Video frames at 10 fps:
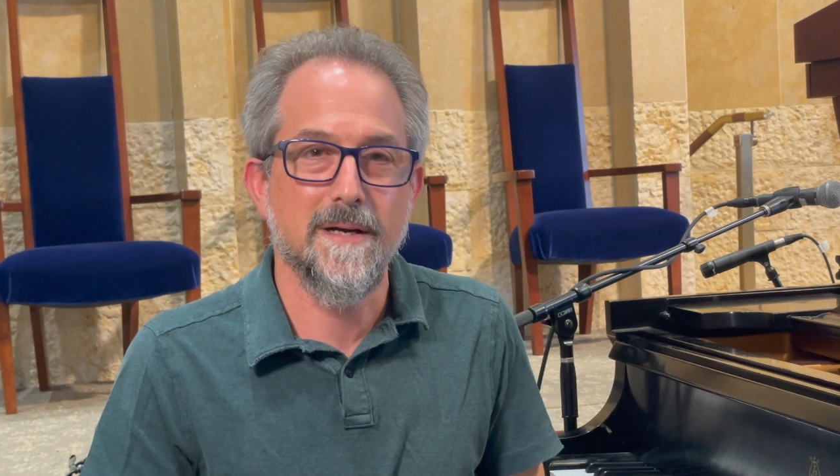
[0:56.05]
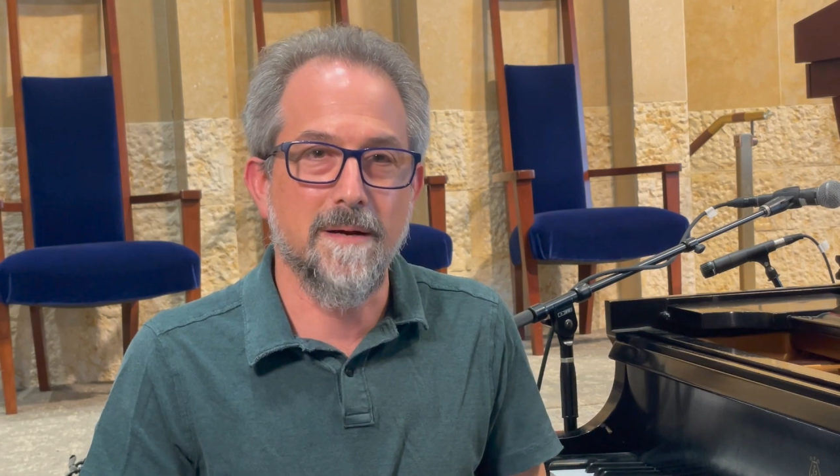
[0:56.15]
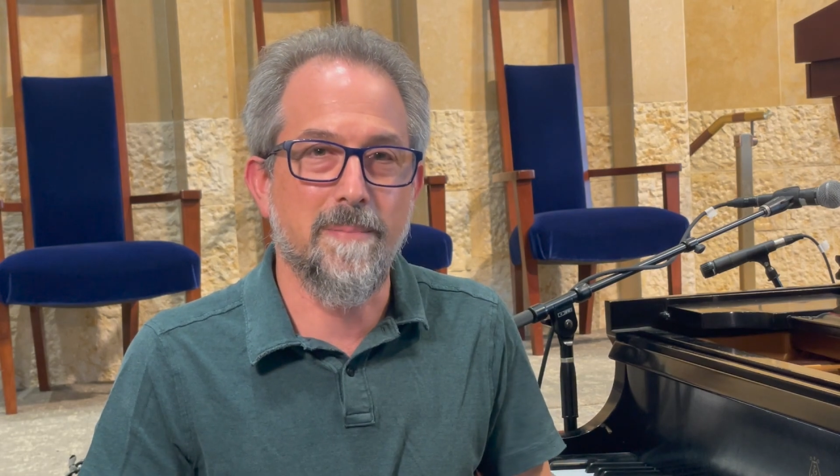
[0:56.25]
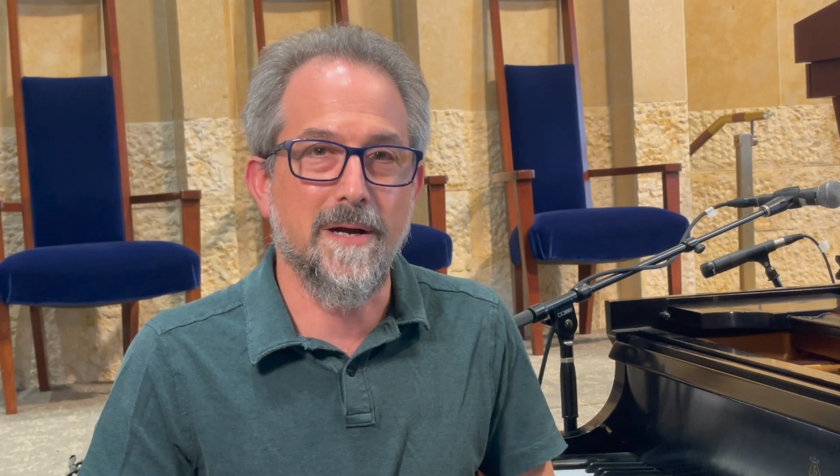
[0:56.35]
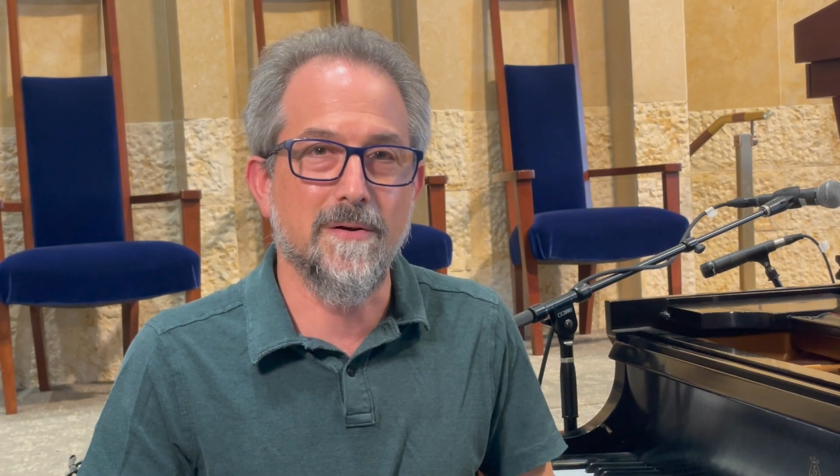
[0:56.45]

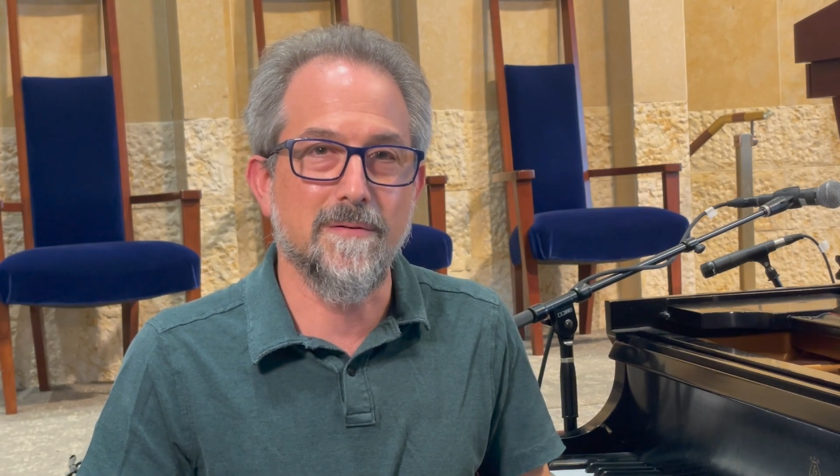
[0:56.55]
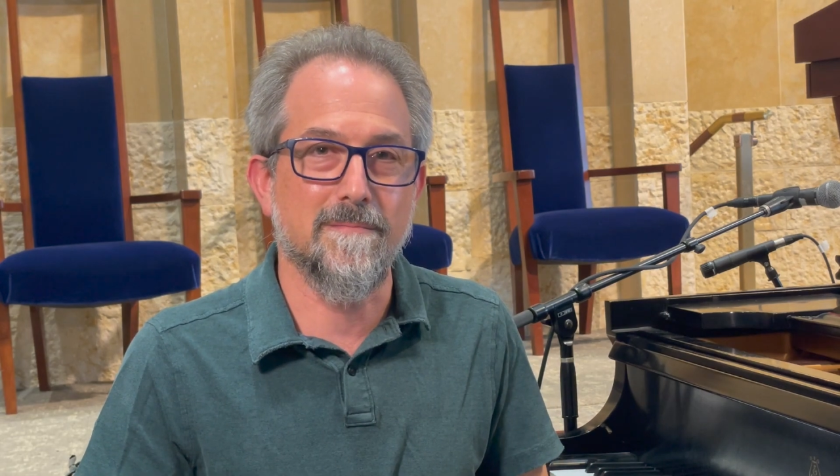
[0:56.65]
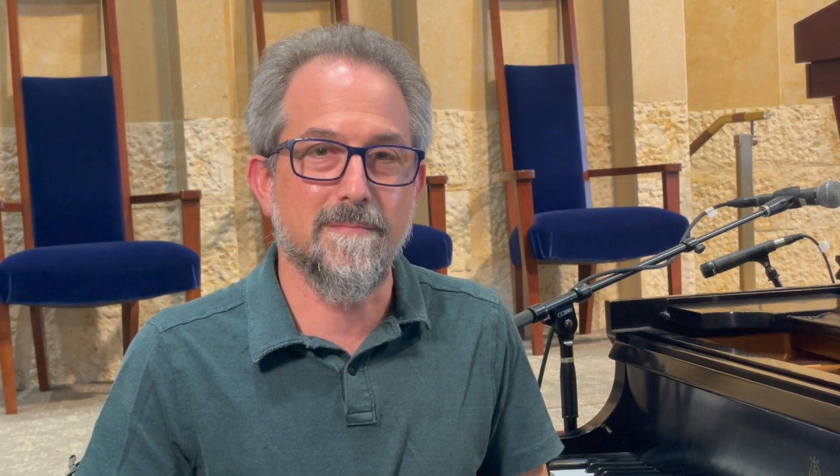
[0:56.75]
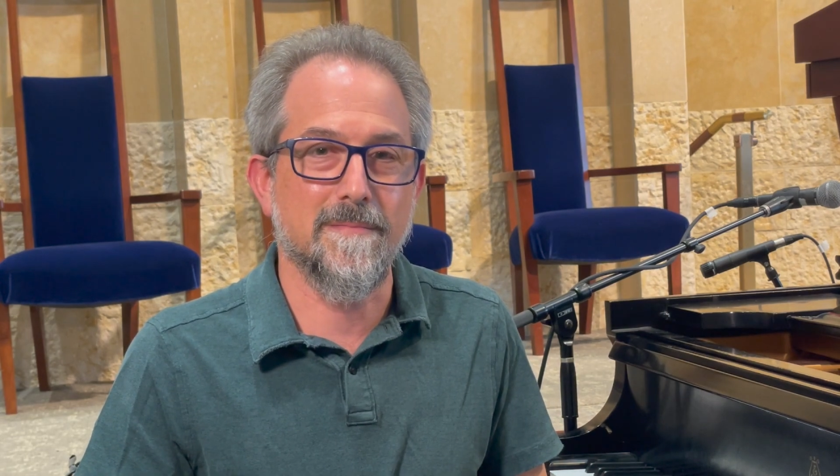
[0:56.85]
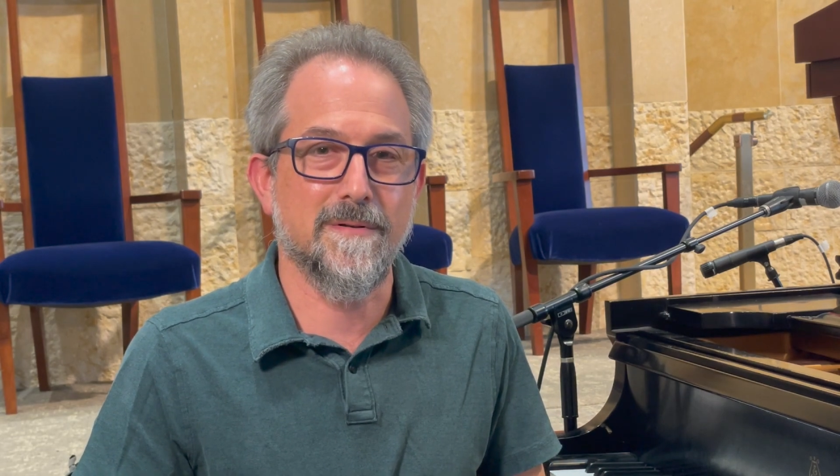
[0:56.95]
about
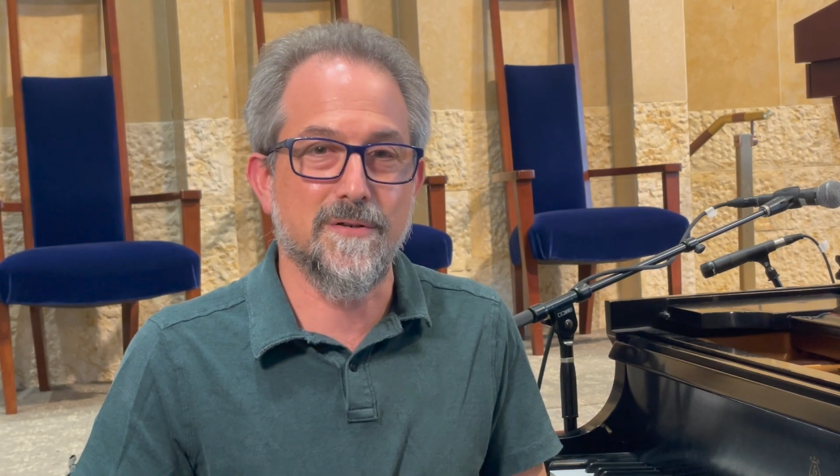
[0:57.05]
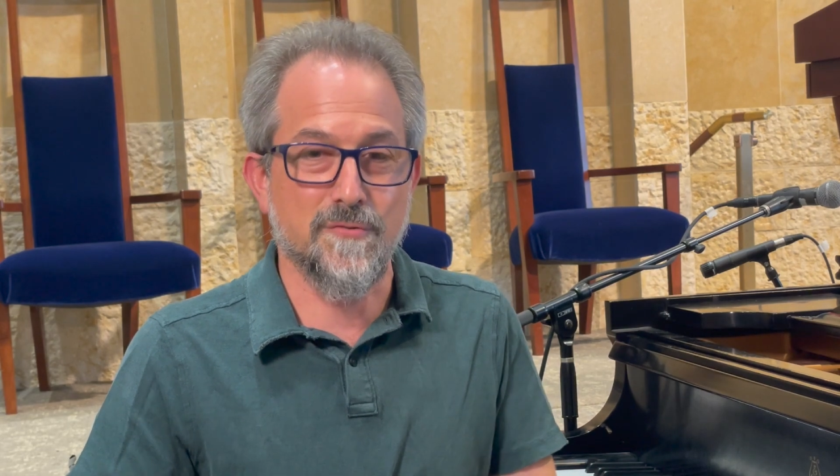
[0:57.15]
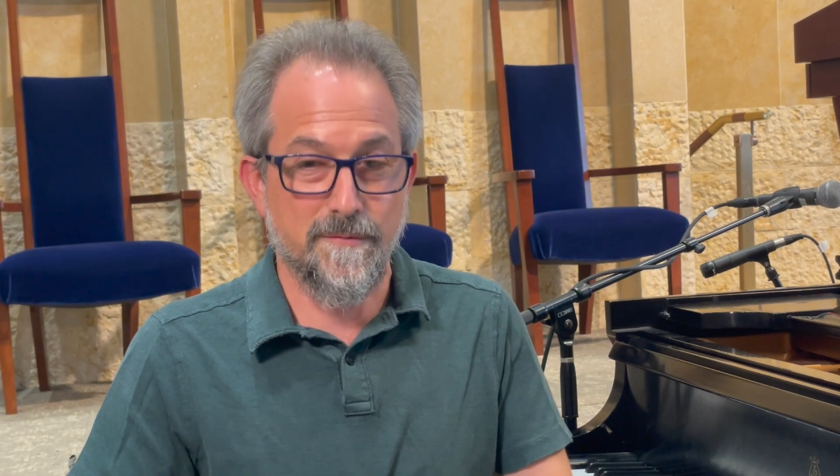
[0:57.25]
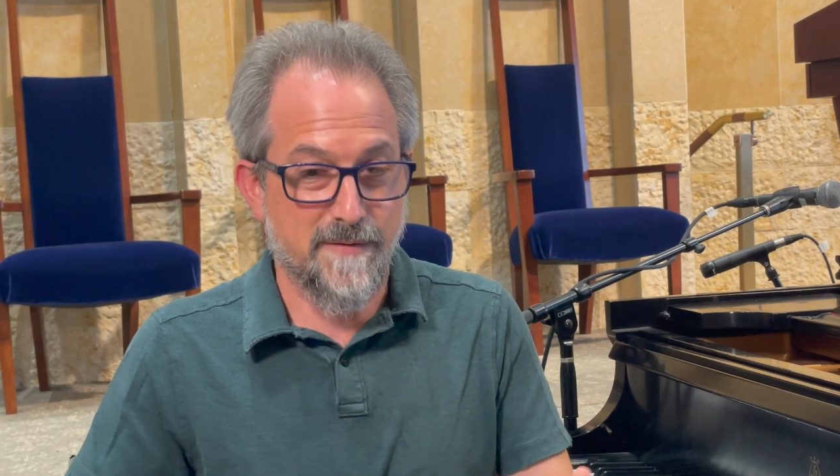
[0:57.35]
the